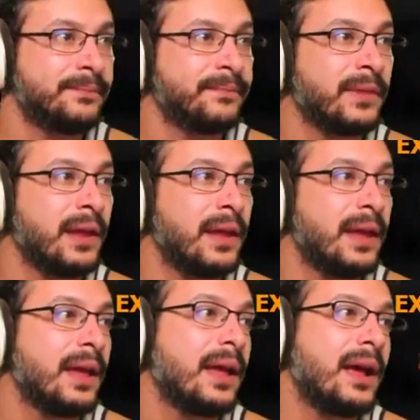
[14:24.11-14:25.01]
All
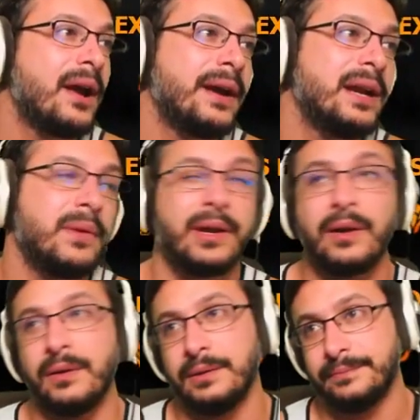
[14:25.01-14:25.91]
right, here we
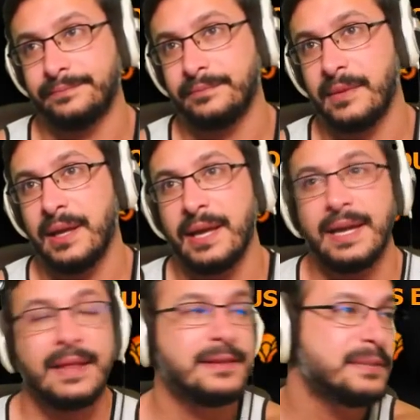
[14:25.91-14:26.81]
go.
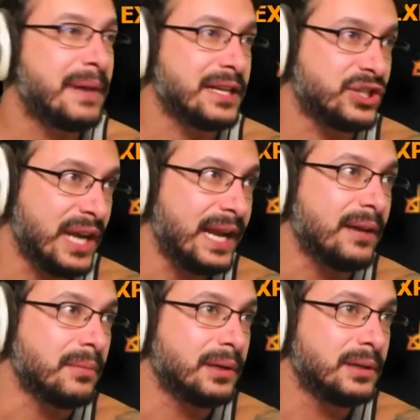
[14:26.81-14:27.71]
This is my
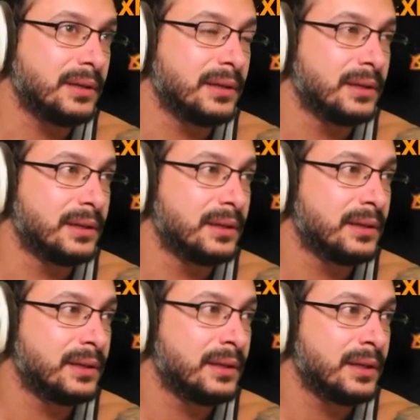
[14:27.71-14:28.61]
jam.
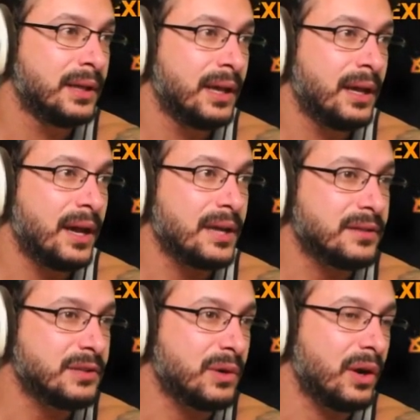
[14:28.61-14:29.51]
I
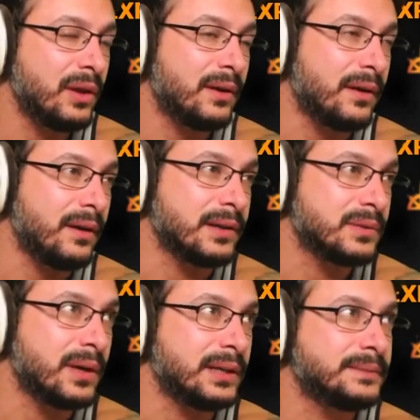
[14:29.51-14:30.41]
saw this one earlier on
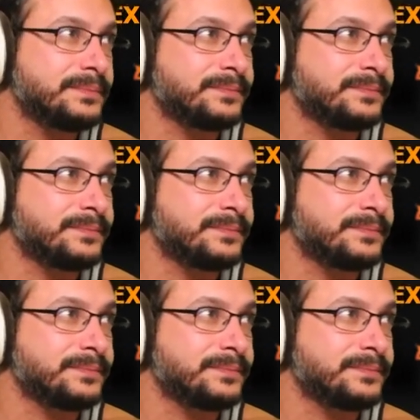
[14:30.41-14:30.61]
Twitter.